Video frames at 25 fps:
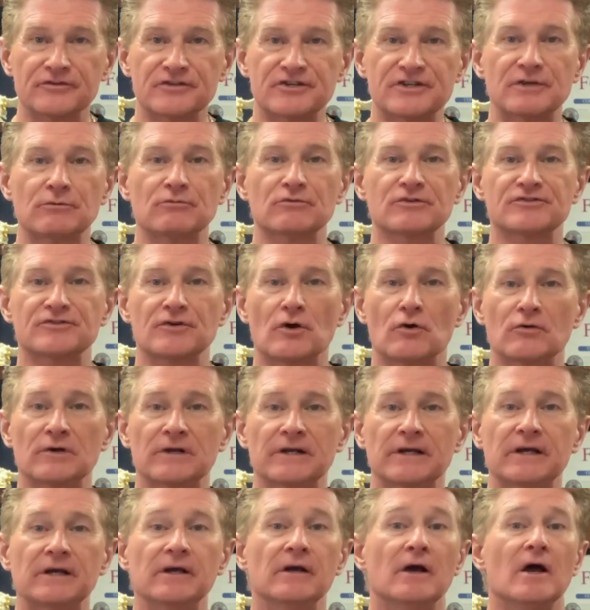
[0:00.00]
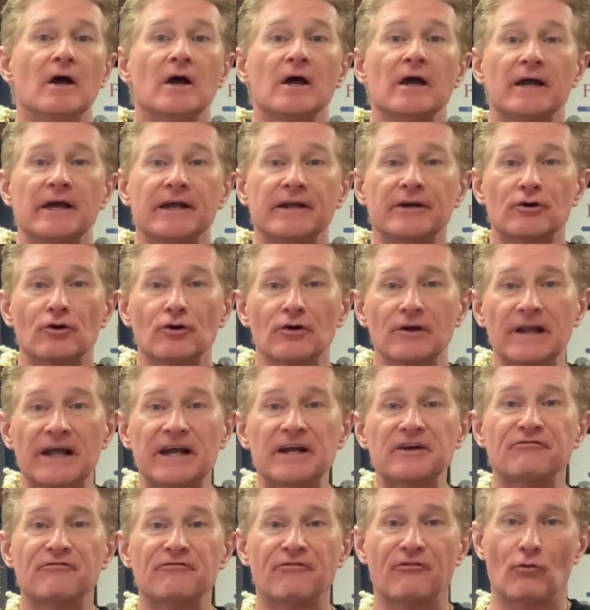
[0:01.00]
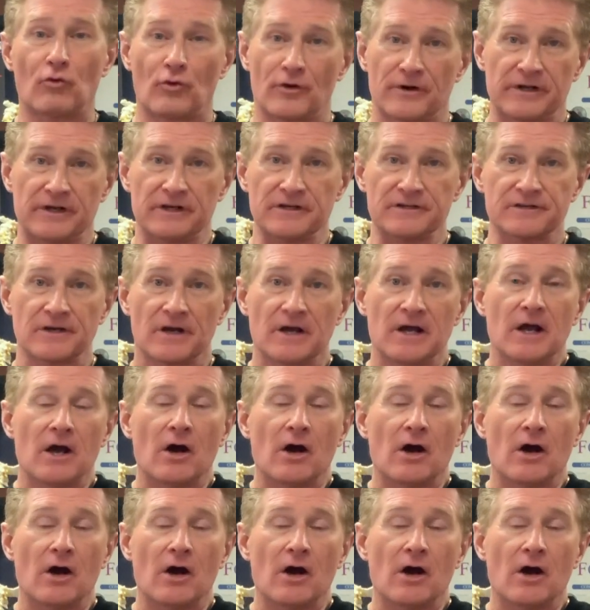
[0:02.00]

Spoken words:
and she was only in her late 40s.